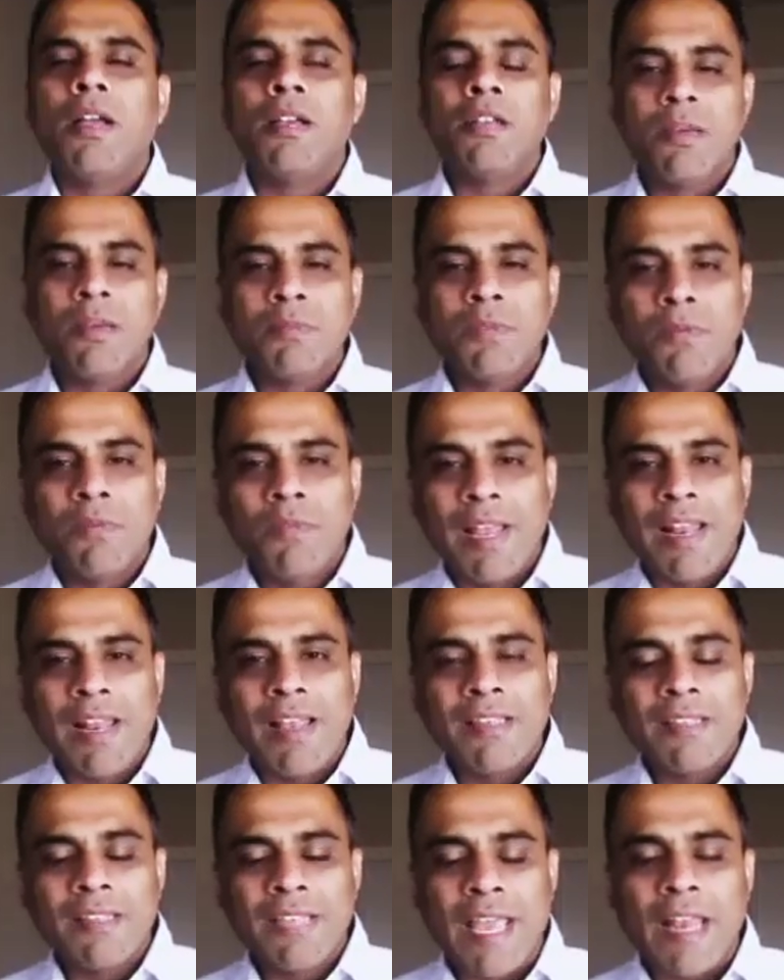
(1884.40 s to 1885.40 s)
terms of
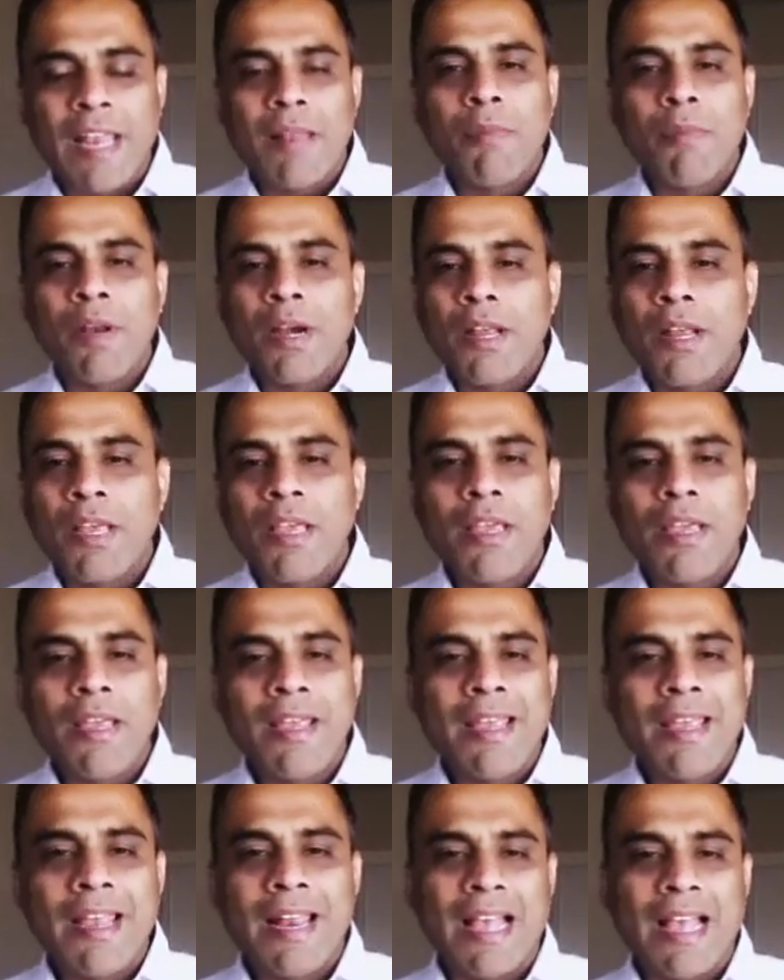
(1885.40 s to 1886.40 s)

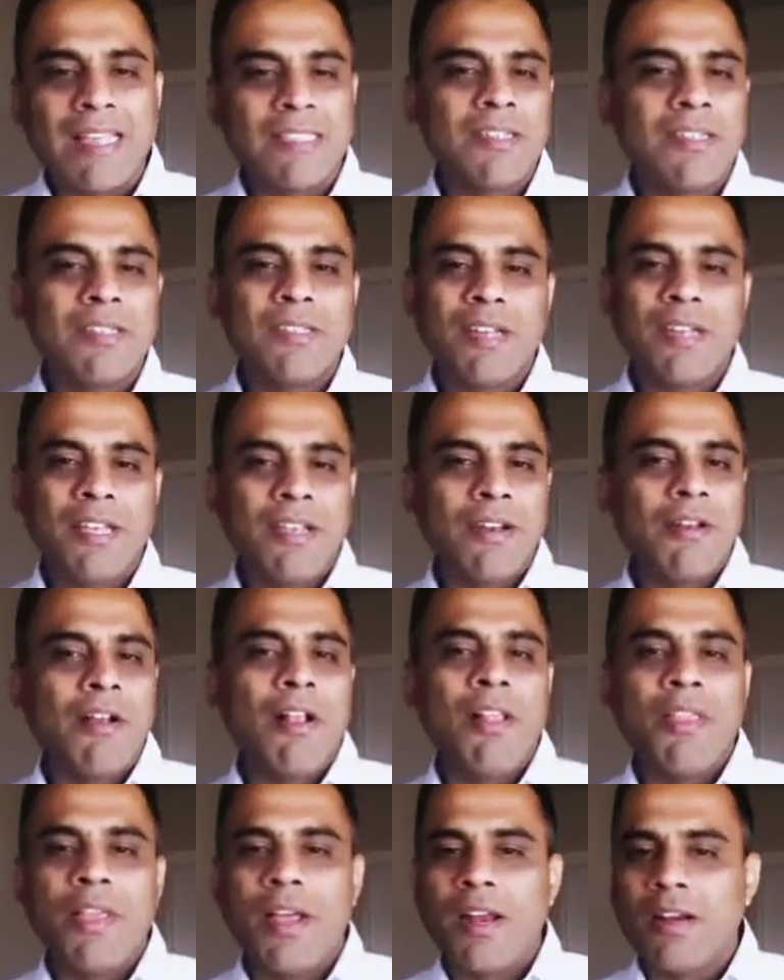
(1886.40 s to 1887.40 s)
scalability, elasticity, and
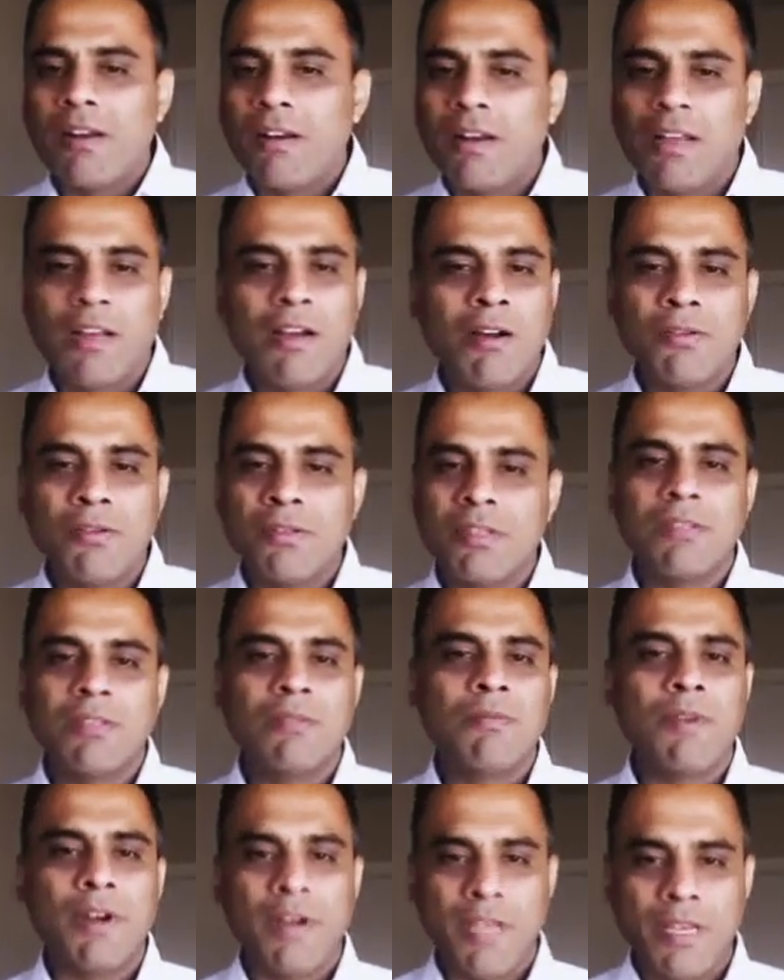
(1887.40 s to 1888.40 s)
all that, ClickHouse is
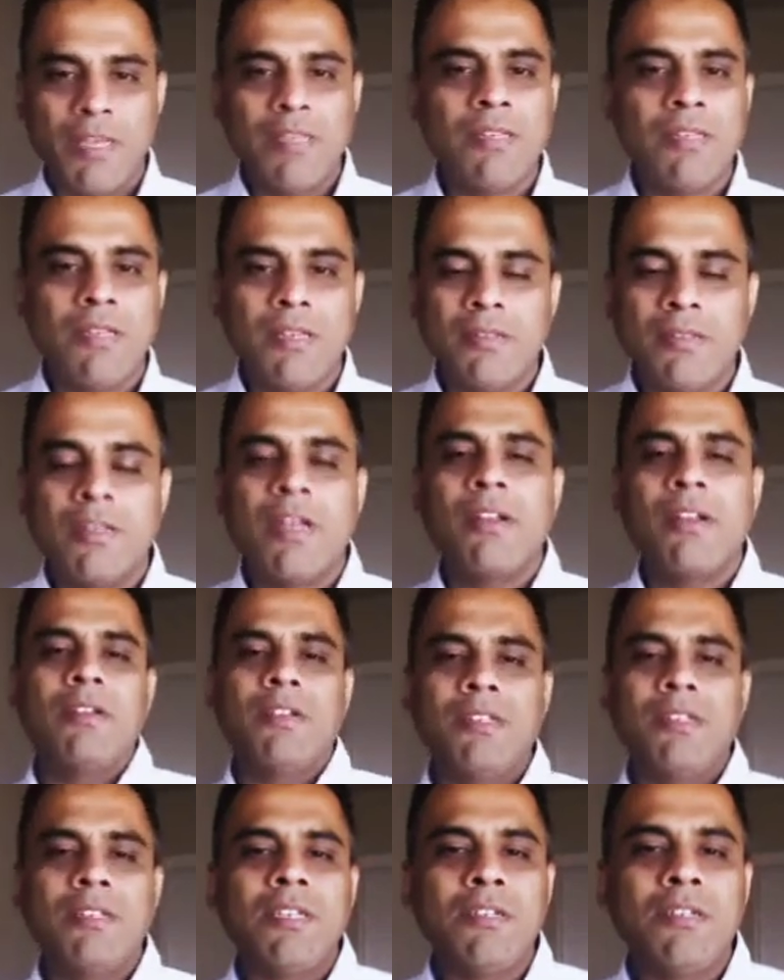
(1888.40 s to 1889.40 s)
very easy. Is that
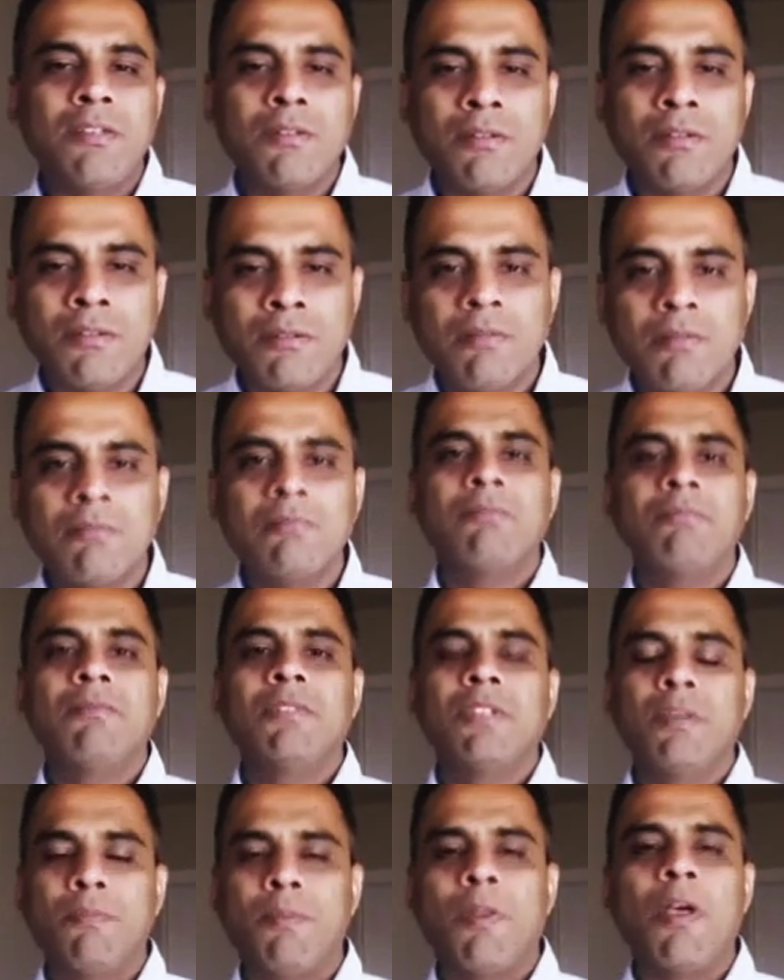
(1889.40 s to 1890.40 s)
easy to
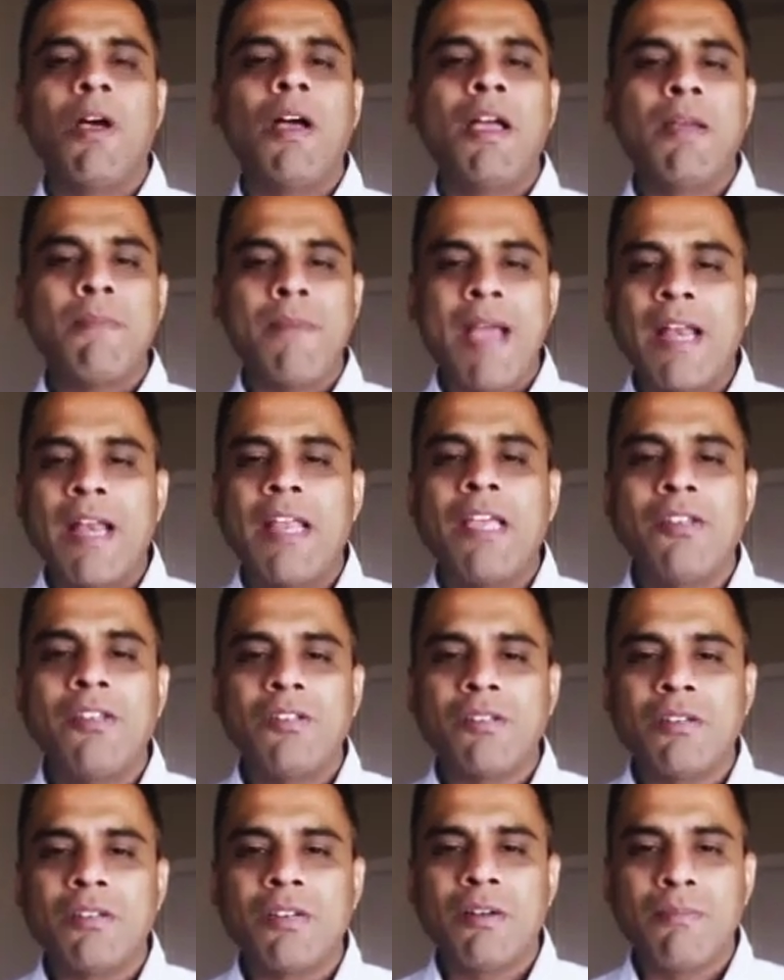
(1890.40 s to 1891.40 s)
deploy, manage
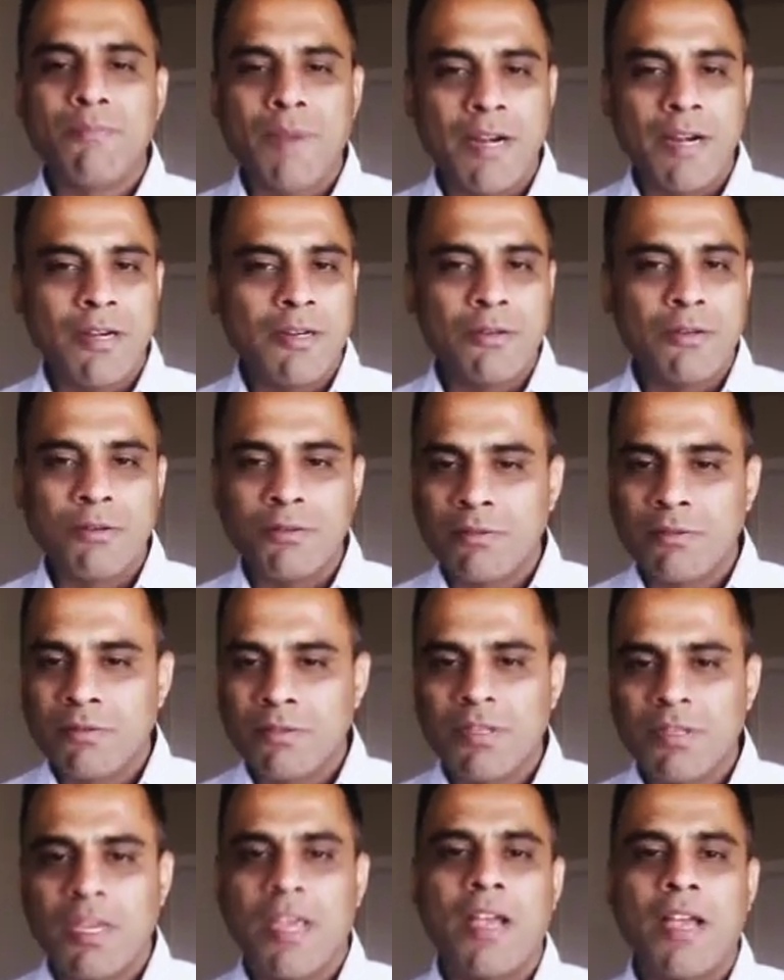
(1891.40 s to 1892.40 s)
compared to,
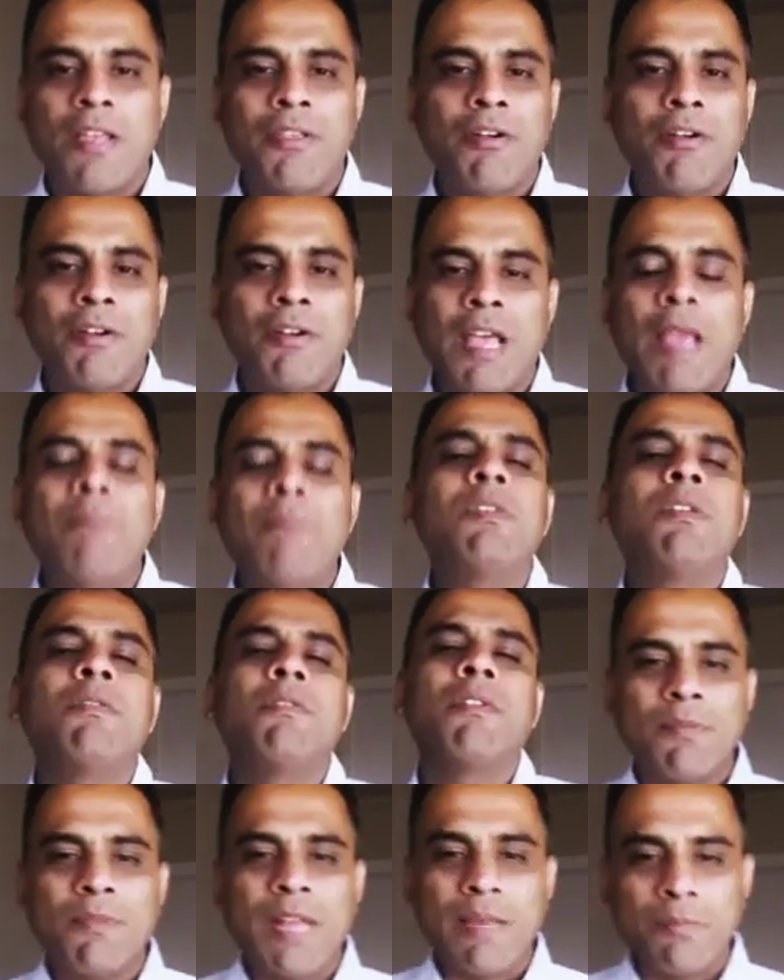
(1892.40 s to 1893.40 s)
say, other types of
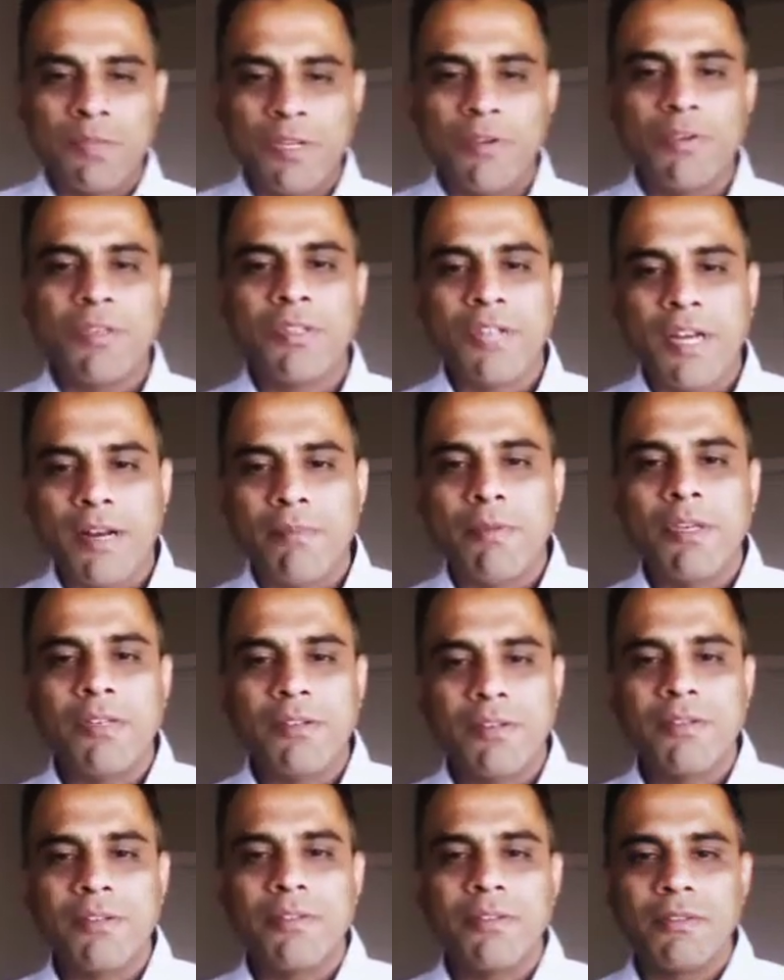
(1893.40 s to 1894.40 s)
time series
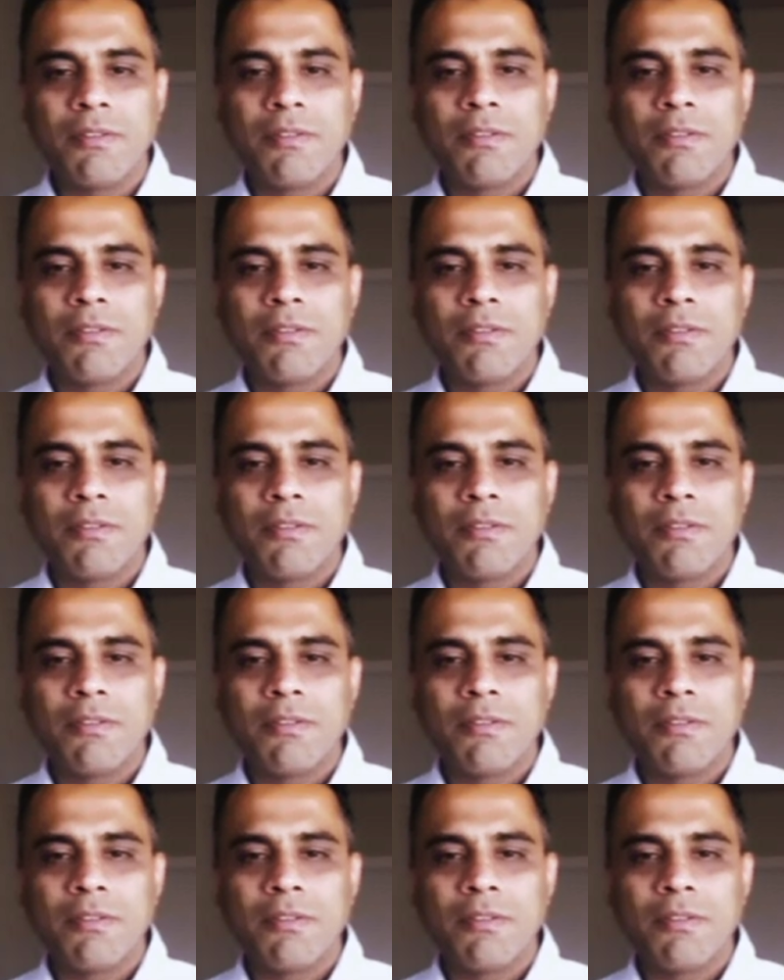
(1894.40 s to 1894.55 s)
databases?